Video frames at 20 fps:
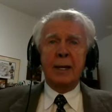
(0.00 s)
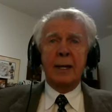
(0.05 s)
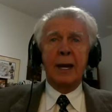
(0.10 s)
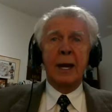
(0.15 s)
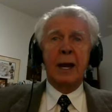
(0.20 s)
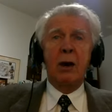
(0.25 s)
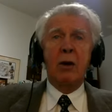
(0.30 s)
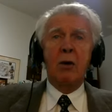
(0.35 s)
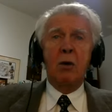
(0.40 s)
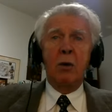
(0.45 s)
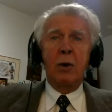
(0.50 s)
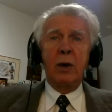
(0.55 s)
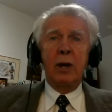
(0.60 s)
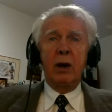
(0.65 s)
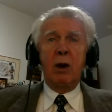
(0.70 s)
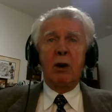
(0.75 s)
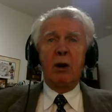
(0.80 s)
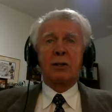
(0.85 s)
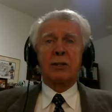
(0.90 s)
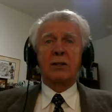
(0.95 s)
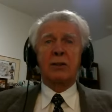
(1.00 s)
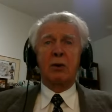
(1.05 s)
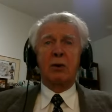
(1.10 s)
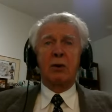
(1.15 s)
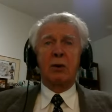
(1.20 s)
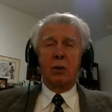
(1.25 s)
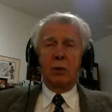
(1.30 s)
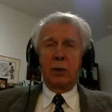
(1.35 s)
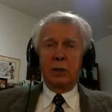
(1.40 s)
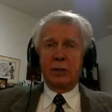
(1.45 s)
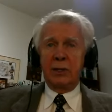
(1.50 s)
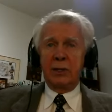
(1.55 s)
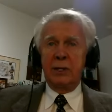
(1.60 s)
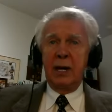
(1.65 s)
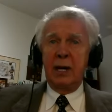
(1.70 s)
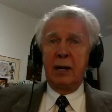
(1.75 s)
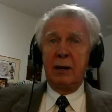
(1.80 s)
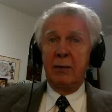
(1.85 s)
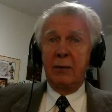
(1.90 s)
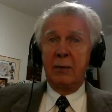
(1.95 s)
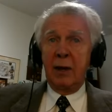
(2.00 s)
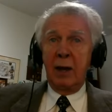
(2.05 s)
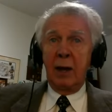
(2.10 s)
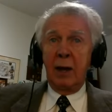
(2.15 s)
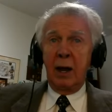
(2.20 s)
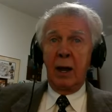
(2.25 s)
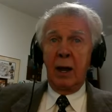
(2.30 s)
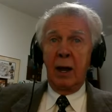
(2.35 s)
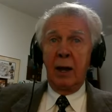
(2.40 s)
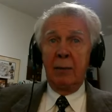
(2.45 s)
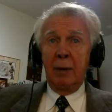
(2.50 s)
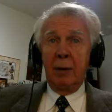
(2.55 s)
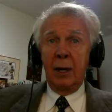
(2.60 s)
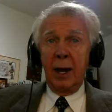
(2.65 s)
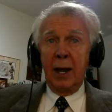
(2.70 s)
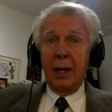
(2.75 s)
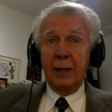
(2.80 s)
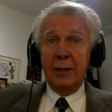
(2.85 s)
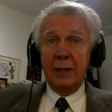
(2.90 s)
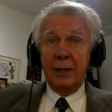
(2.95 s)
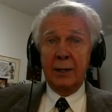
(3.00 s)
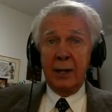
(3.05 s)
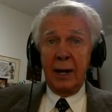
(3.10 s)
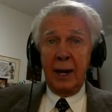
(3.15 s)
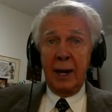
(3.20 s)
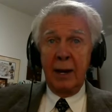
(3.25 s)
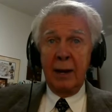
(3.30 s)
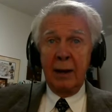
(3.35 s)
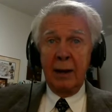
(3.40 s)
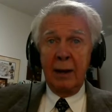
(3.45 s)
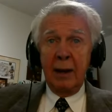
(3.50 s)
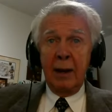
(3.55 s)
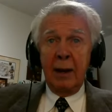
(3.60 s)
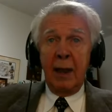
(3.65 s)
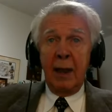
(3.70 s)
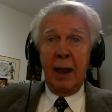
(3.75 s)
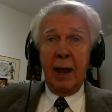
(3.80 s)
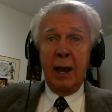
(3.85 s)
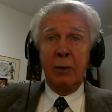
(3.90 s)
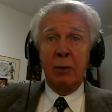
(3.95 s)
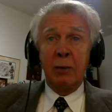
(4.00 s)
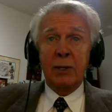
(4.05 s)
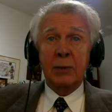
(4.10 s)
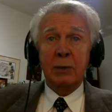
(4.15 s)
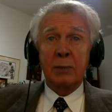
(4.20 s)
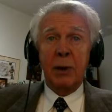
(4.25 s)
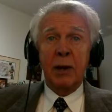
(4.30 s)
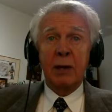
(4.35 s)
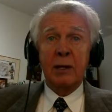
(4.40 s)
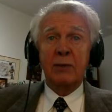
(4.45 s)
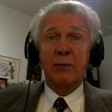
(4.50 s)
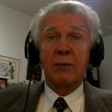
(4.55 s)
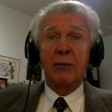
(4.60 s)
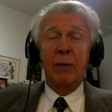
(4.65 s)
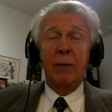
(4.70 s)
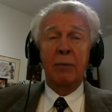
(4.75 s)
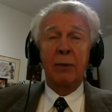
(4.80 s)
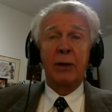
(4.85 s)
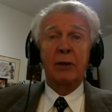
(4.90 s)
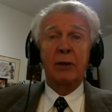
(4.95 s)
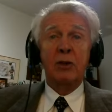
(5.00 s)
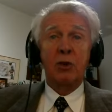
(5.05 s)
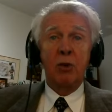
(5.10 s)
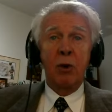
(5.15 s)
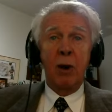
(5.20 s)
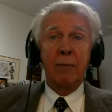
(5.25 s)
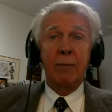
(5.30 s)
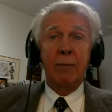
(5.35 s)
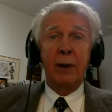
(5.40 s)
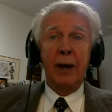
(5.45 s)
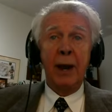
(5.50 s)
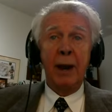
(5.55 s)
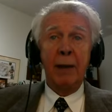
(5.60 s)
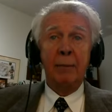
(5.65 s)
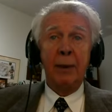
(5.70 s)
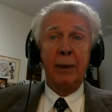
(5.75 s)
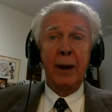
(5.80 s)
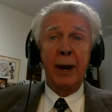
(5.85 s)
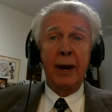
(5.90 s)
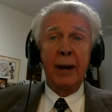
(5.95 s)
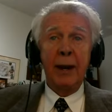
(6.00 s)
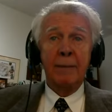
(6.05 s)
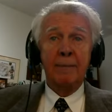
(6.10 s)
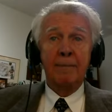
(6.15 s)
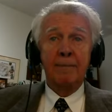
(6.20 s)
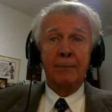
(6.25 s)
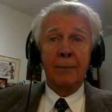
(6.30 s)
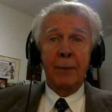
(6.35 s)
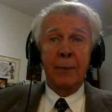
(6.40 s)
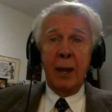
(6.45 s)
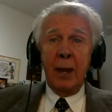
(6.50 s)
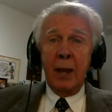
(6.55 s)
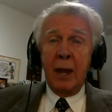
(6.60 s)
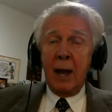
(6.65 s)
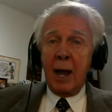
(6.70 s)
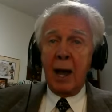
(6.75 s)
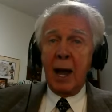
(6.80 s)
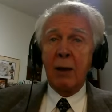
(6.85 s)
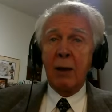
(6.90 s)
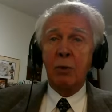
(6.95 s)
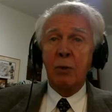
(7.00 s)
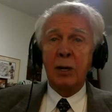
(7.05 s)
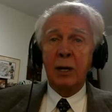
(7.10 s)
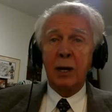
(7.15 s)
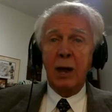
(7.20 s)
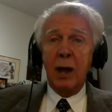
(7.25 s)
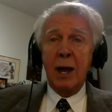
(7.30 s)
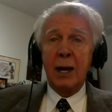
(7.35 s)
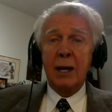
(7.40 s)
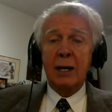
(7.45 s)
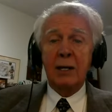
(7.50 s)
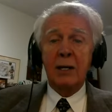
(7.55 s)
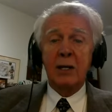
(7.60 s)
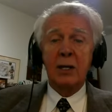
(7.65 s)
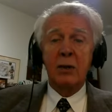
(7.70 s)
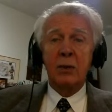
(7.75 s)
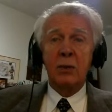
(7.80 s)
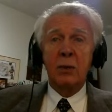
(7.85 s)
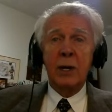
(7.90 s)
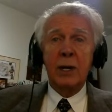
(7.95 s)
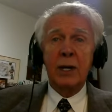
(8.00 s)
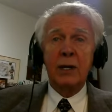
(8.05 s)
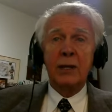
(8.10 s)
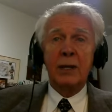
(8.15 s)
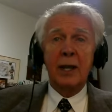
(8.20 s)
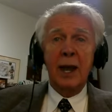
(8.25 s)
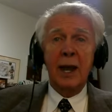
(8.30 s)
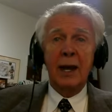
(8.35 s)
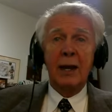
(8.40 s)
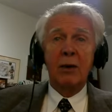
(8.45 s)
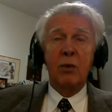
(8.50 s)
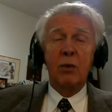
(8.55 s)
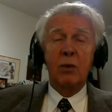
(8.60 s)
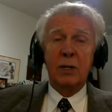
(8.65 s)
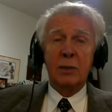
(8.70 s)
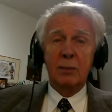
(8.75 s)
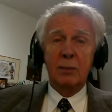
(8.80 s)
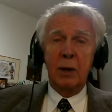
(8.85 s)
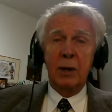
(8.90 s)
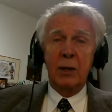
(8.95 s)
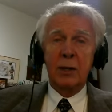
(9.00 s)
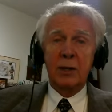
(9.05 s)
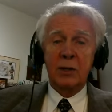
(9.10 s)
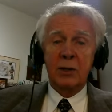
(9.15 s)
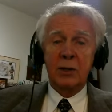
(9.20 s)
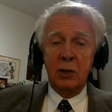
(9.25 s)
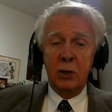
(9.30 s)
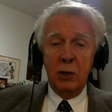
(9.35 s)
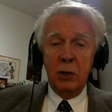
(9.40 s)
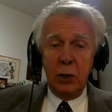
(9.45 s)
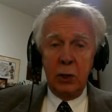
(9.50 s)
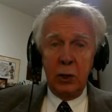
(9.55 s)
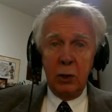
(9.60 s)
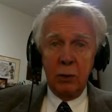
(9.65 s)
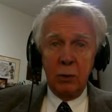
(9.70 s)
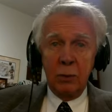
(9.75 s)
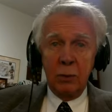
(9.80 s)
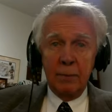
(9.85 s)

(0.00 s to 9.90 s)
Now, we also received, I am glad to say, a response from the Trump campaign. I would like to read that response to you.